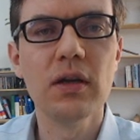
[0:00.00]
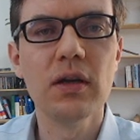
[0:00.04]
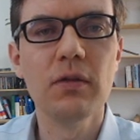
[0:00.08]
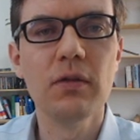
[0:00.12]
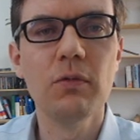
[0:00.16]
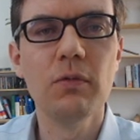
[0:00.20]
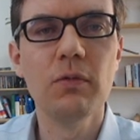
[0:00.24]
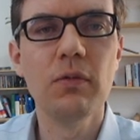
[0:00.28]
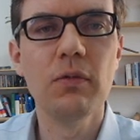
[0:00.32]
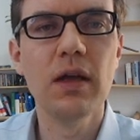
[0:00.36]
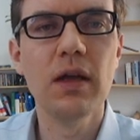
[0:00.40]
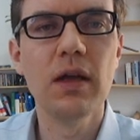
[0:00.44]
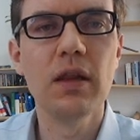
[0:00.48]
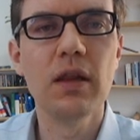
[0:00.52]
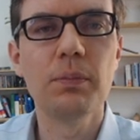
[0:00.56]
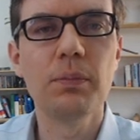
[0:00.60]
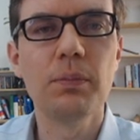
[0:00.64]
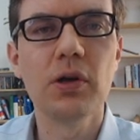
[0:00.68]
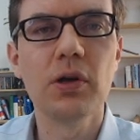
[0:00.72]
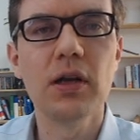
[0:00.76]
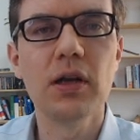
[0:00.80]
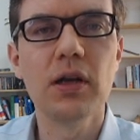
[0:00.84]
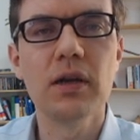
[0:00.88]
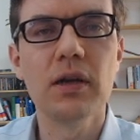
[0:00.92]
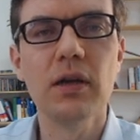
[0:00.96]
when the
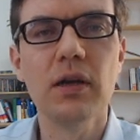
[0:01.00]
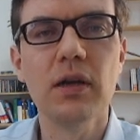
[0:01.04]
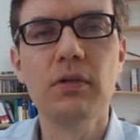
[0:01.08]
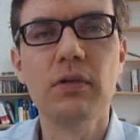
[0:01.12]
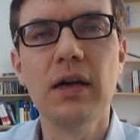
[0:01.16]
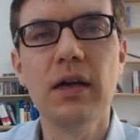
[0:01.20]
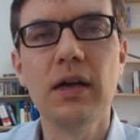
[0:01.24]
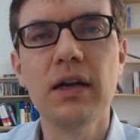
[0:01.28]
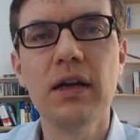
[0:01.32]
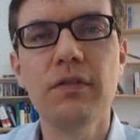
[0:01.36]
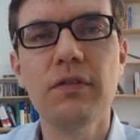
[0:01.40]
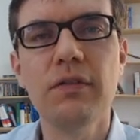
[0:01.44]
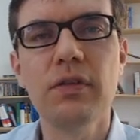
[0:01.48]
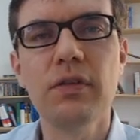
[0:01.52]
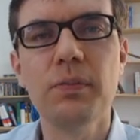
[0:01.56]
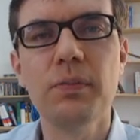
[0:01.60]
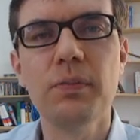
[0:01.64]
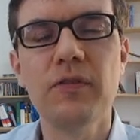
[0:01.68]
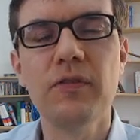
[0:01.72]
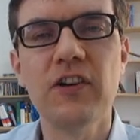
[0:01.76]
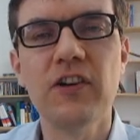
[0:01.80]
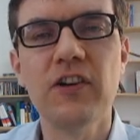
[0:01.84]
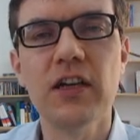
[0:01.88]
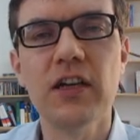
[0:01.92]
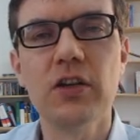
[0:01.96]
product arrives
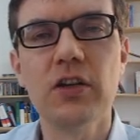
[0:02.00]
via